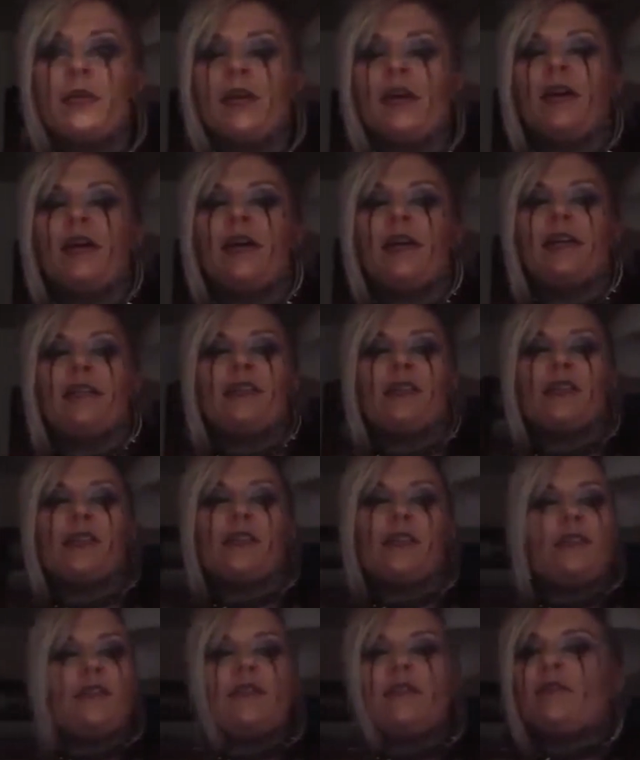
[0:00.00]
Uh, just
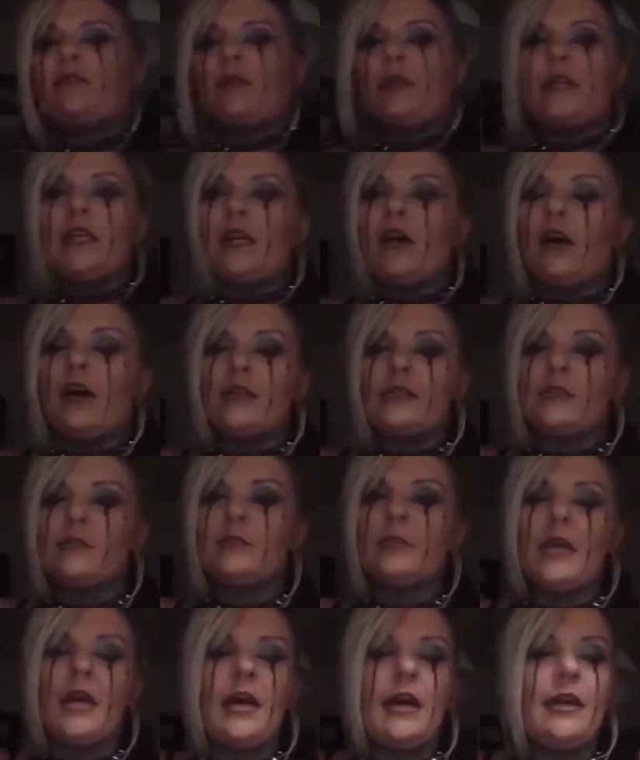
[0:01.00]
funny, awesome
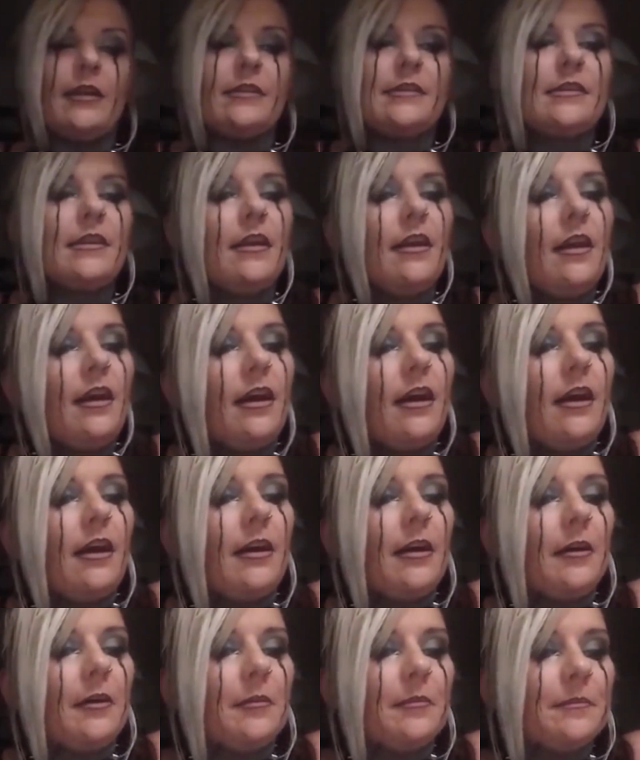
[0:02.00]
guys.
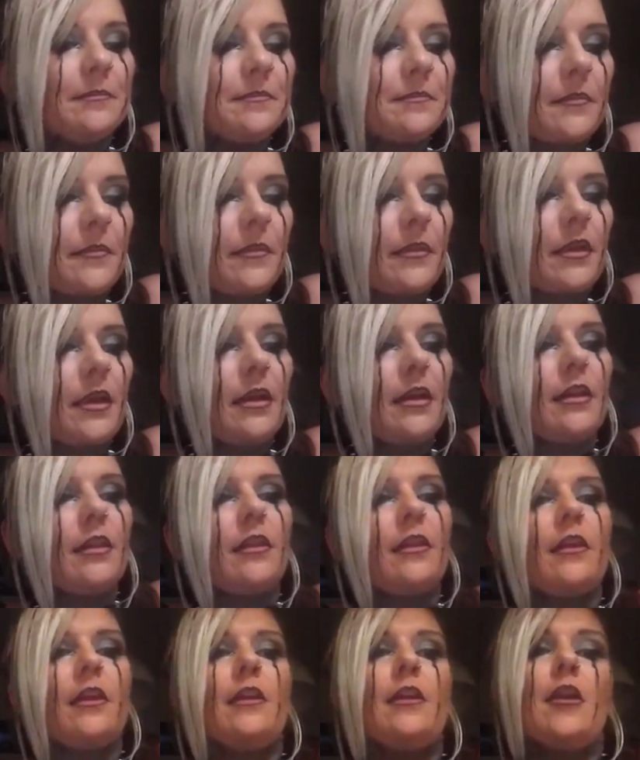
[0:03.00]
Um,
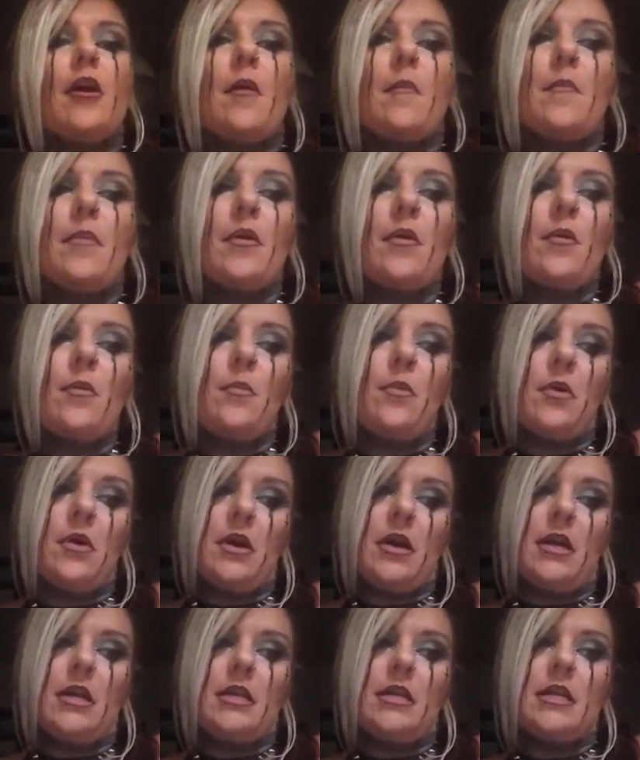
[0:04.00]
the number
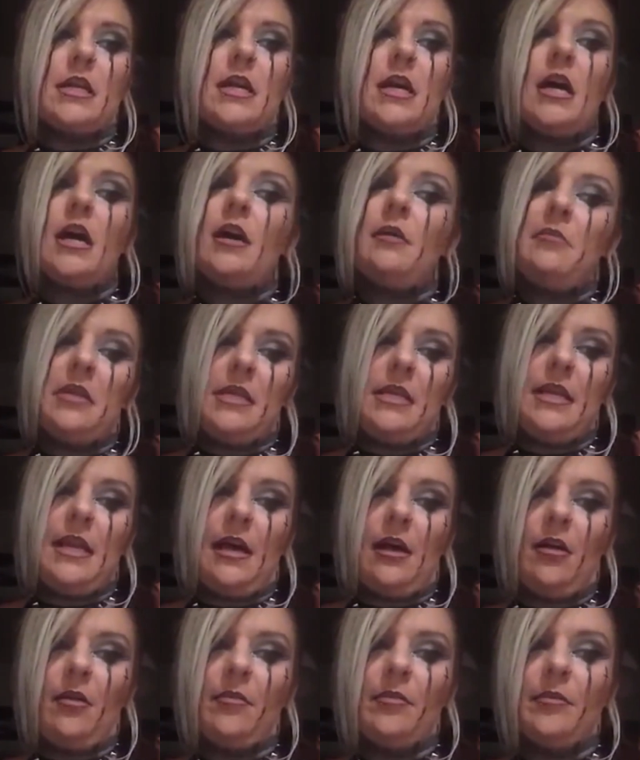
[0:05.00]
one comedy
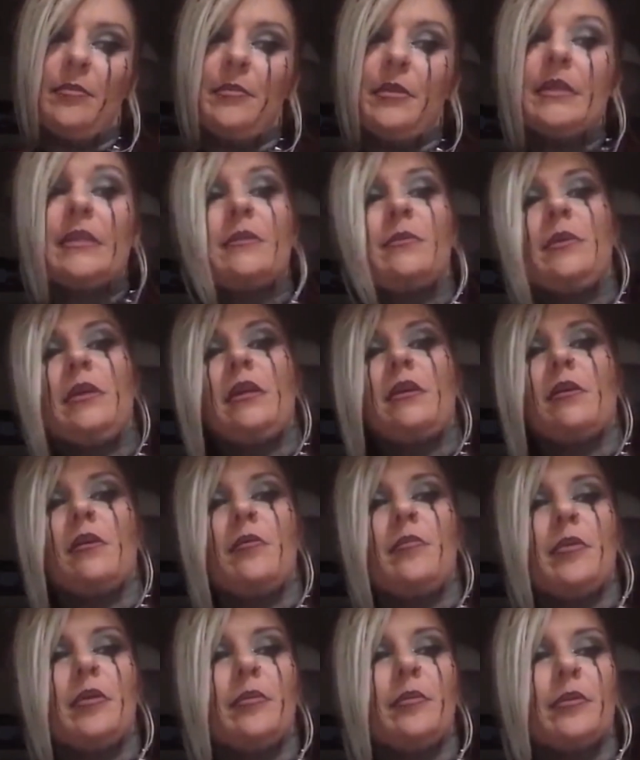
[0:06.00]
album this week
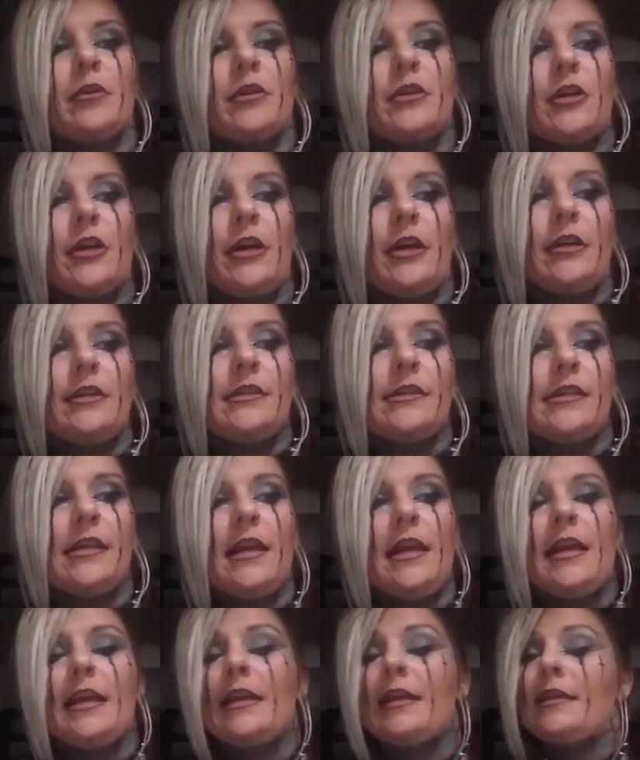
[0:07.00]
on Billboard charts
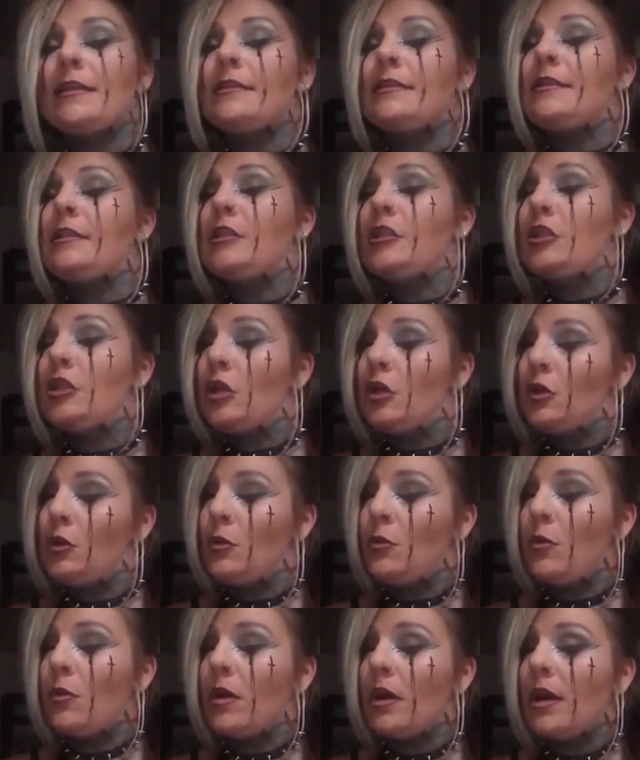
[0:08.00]
is Do